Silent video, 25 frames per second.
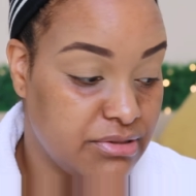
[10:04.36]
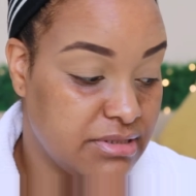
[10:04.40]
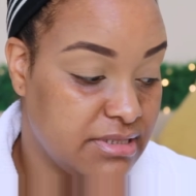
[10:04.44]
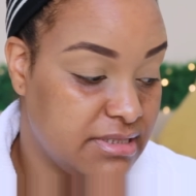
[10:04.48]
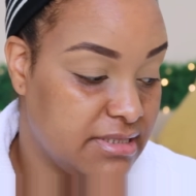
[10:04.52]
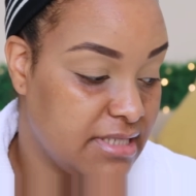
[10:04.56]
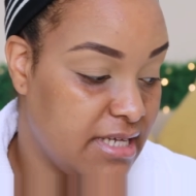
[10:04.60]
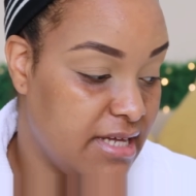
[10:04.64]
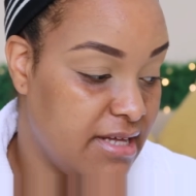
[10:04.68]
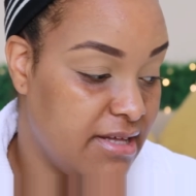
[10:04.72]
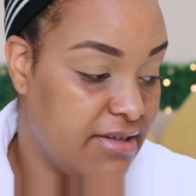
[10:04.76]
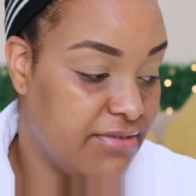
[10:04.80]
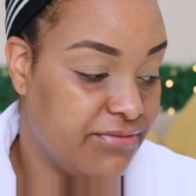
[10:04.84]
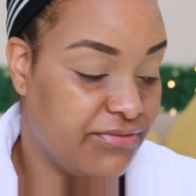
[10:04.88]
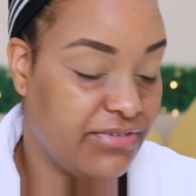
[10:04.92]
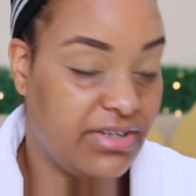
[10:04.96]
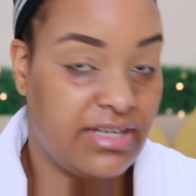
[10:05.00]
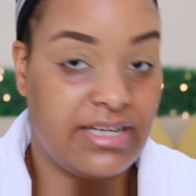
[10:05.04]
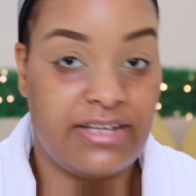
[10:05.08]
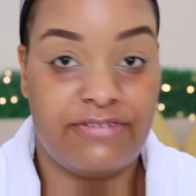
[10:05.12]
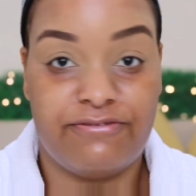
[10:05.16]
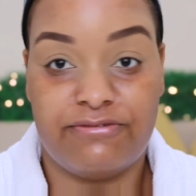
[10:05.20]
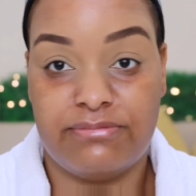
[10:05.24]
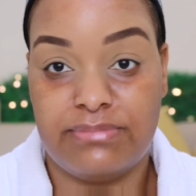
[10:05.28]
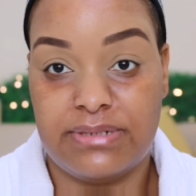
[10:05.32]
yourself
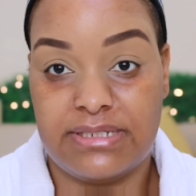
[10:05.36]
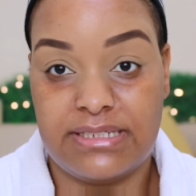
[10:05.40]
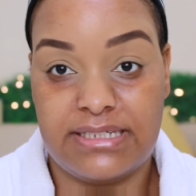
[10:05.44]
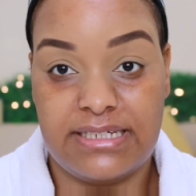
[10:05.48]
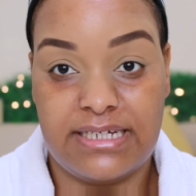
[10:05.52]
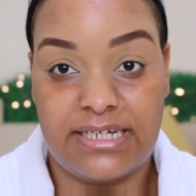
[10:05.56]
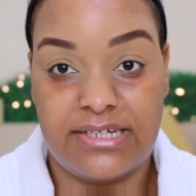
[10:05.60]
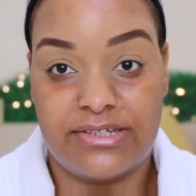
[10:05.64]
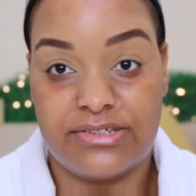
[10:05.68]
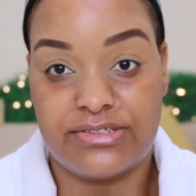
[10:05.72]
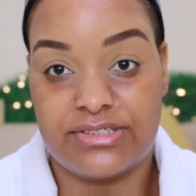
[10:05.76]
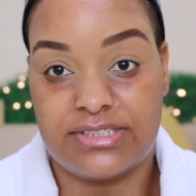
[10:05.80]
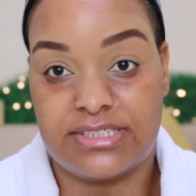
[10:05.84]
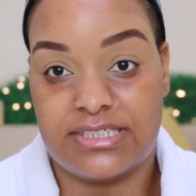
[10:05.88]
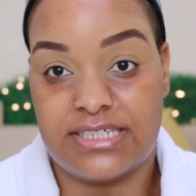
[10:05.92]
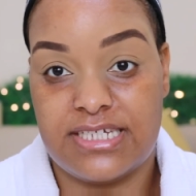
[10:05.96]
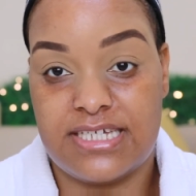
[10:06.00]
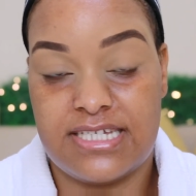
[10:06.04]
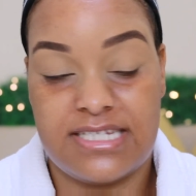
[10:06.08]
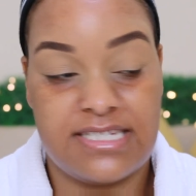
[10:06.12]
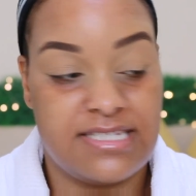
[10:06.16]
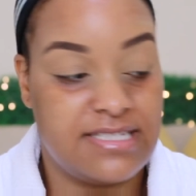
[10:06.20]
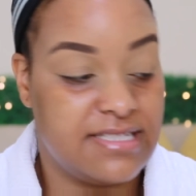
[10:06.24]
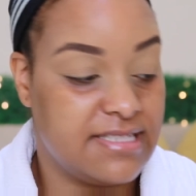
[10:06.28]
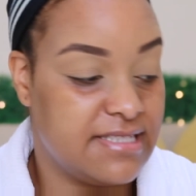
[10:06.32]
and everybody else
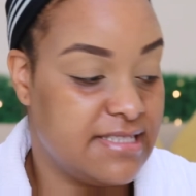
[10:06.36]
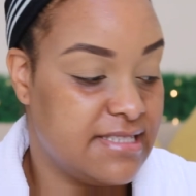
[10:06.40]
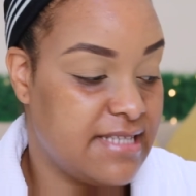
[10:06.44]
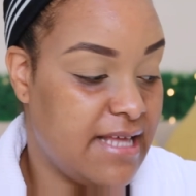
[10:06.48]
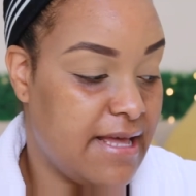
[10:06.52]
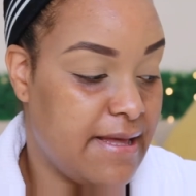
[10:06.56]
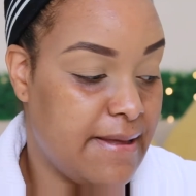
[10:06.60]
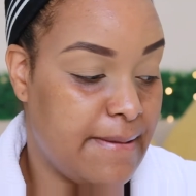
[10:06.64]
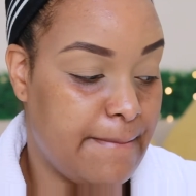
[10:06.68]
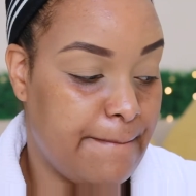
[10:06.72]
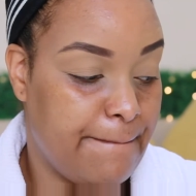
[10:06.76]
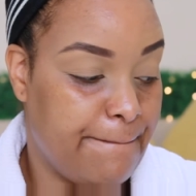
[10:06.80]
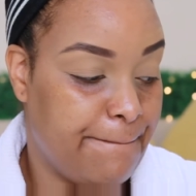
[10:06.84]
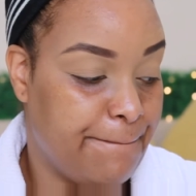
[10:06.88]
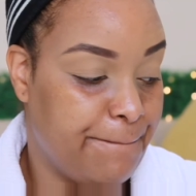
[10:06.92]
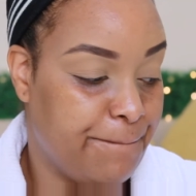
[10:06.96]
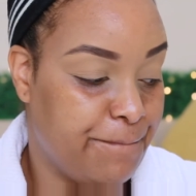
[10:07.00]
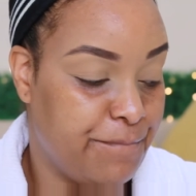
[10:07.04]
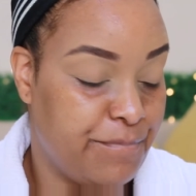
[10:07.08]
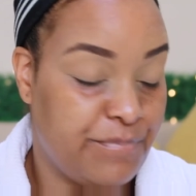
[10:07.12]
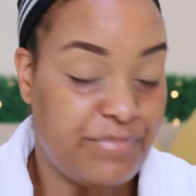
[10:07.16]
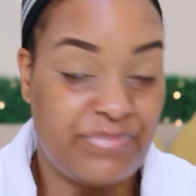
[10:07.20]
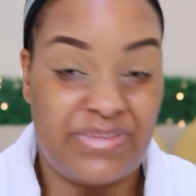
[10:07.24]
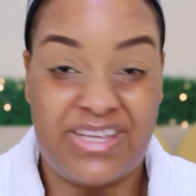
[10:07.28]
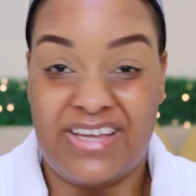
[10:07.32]
is
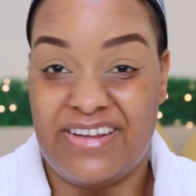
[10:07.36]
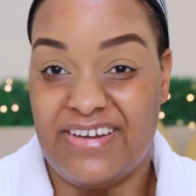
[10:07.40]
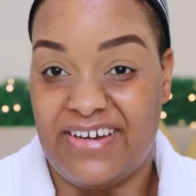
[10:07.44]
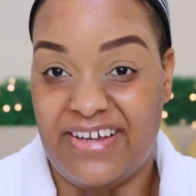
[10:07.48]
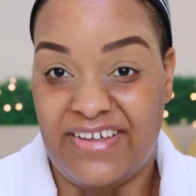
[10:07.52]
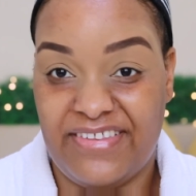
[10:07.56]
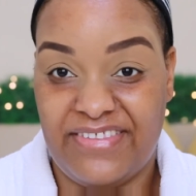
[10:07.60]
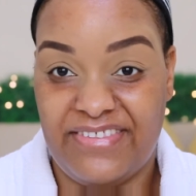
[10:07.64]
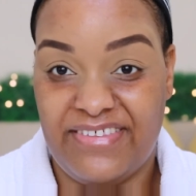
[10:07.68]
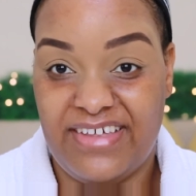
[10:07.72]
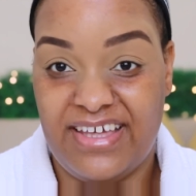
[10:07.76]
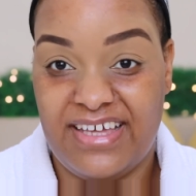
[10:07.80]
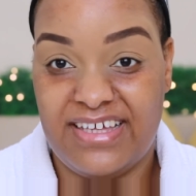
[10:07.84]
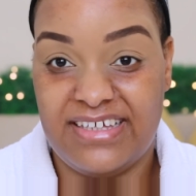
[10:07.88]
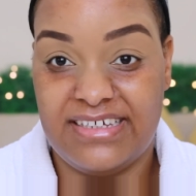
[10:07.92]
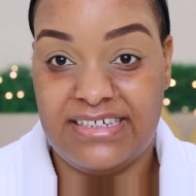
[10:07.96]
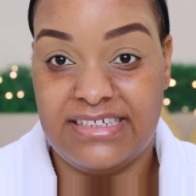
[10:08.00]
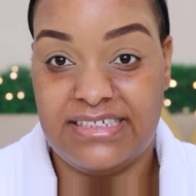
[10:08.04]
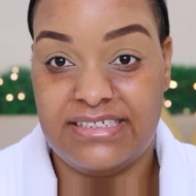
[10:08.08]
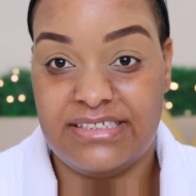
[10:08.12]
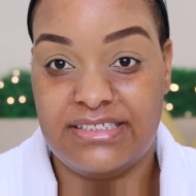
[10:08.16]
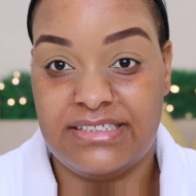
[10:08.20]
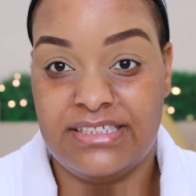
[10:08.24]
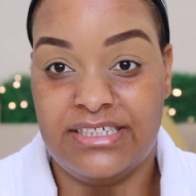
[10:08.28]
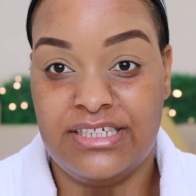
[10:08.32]

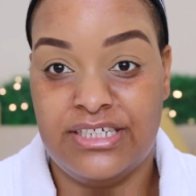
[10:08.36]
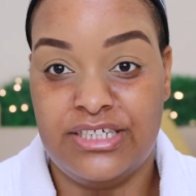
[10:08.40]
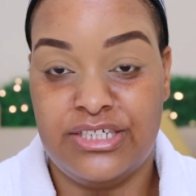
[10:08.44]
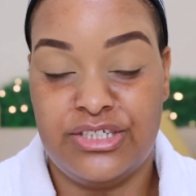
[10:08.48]
nothing.